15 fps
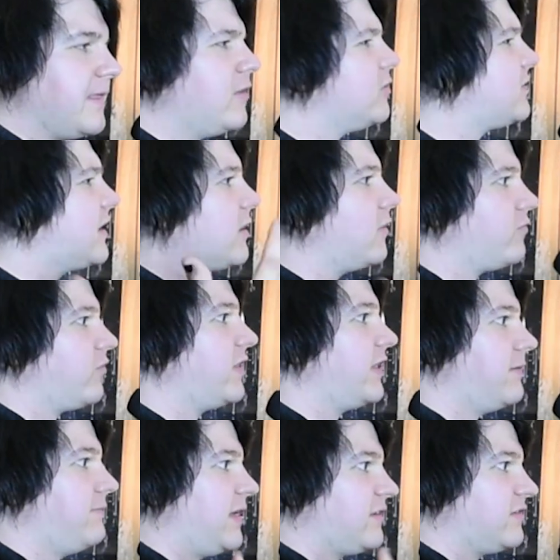was like a
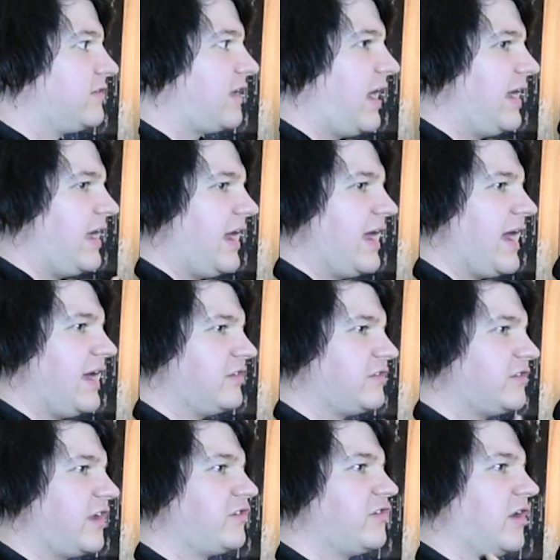really mixed, I had
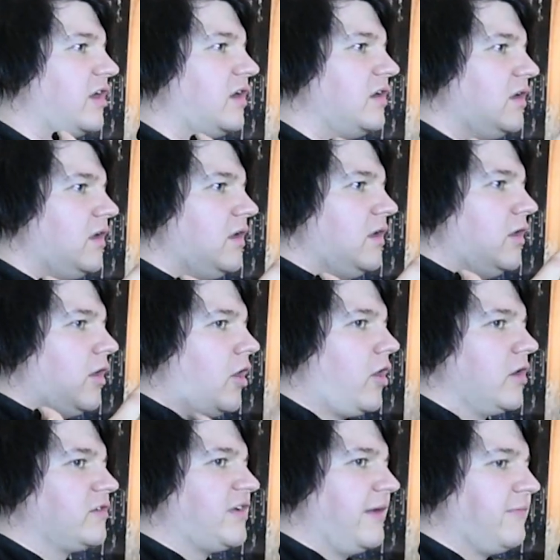such a
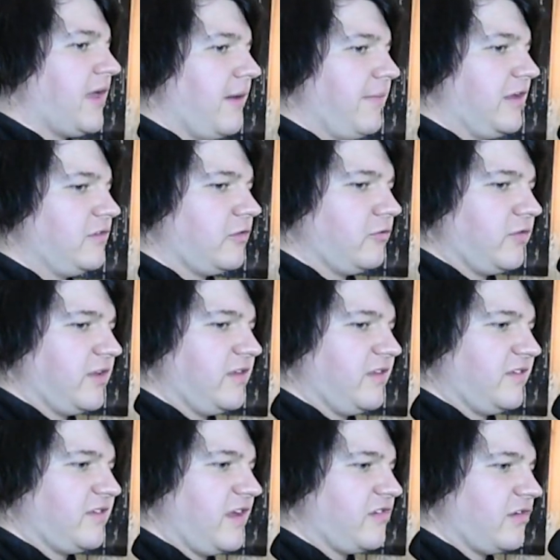hard time coming to the
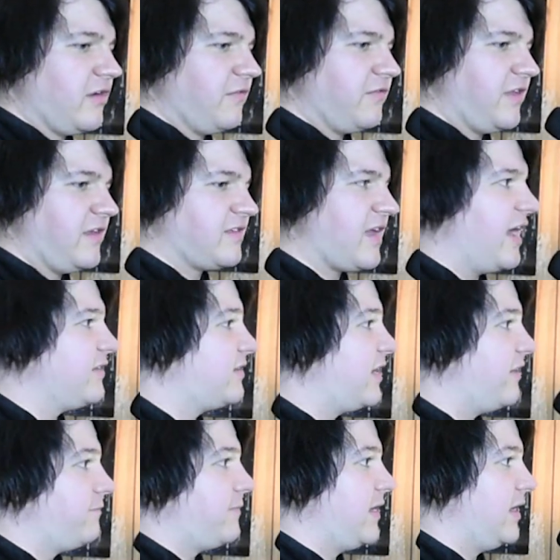realization of these guys
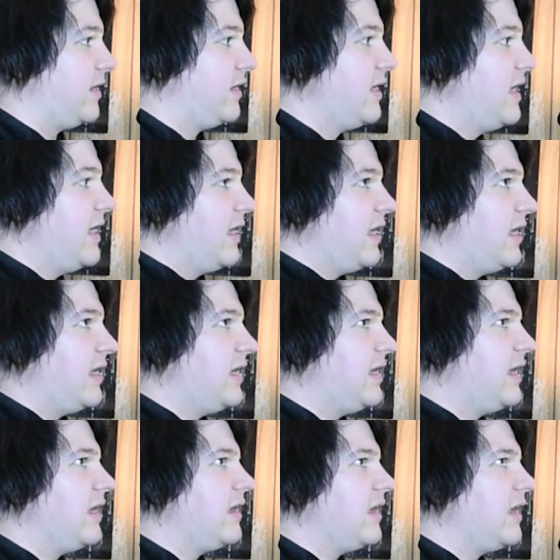that I've been
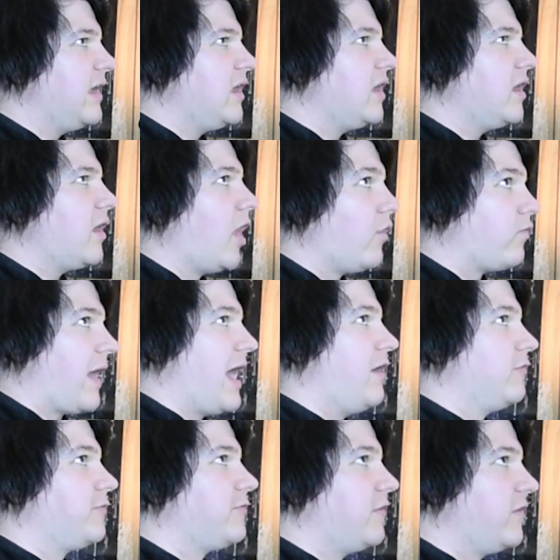
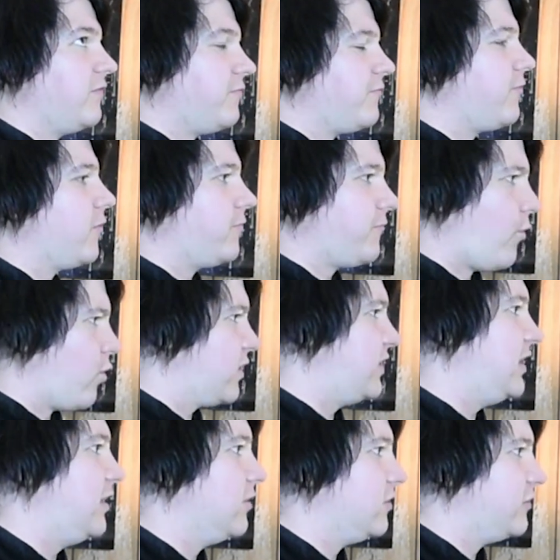around for 4
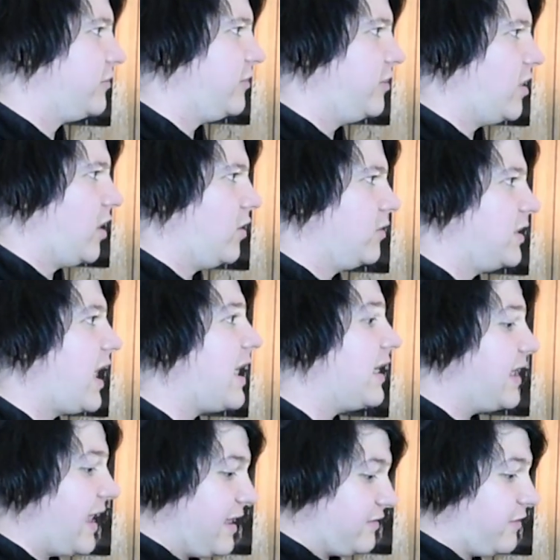years, you know,
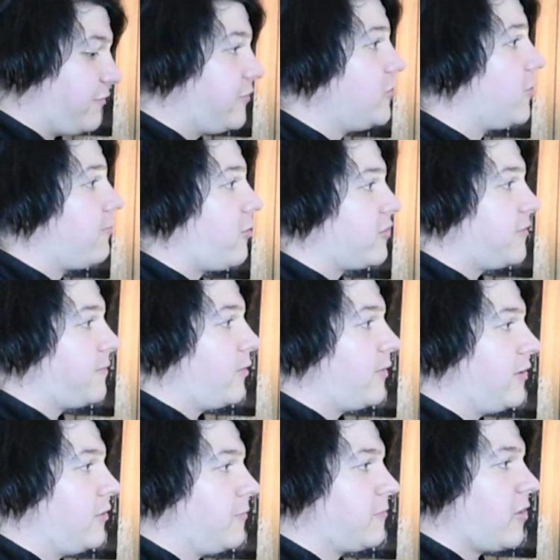not as the Funeral Portrait, but
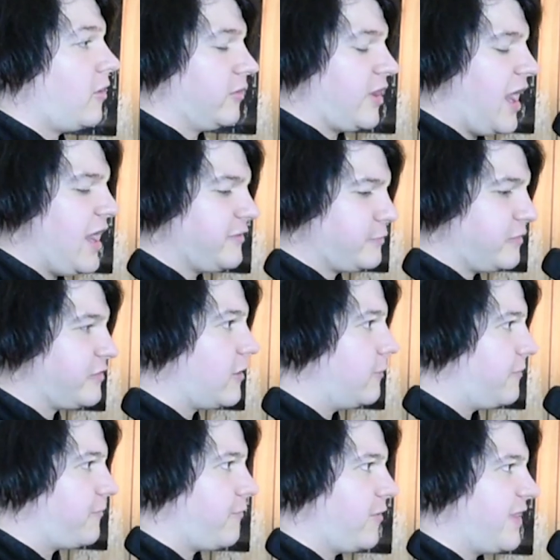we were called
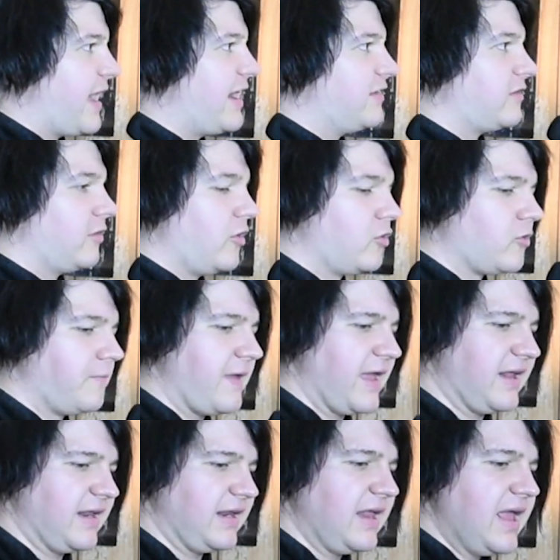Cosmoscope before that as a local
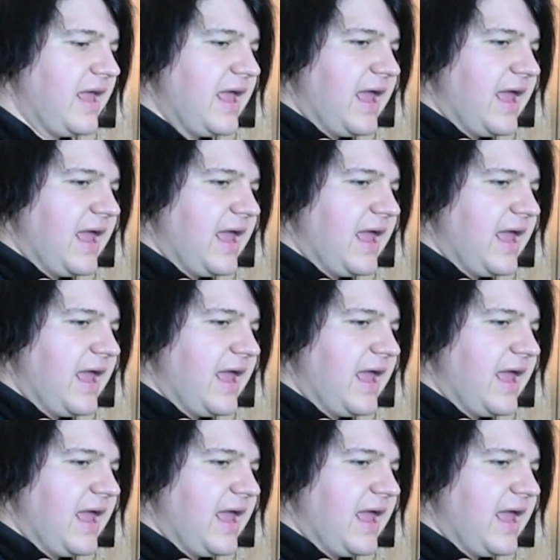band,